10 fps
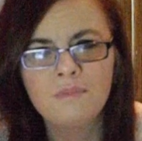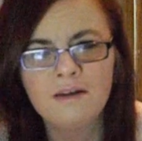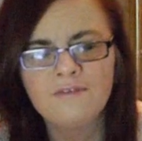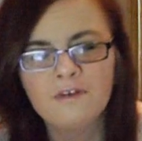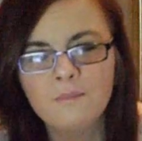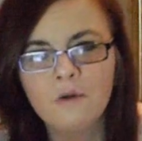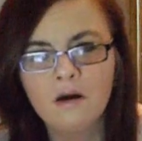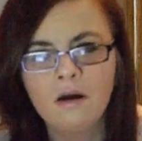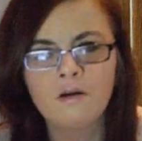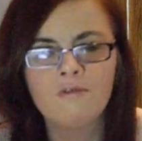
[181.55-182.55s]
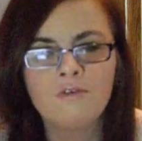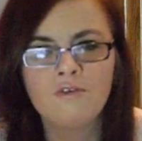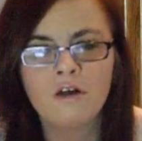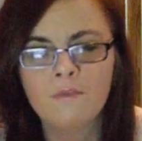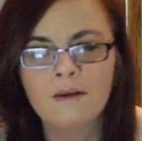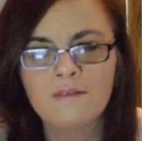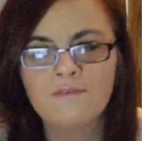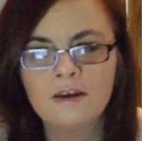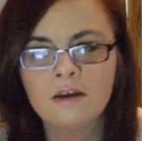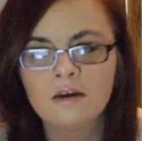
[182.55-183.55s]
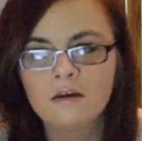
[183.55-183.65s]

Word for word: Benefit but I really do like Benefit.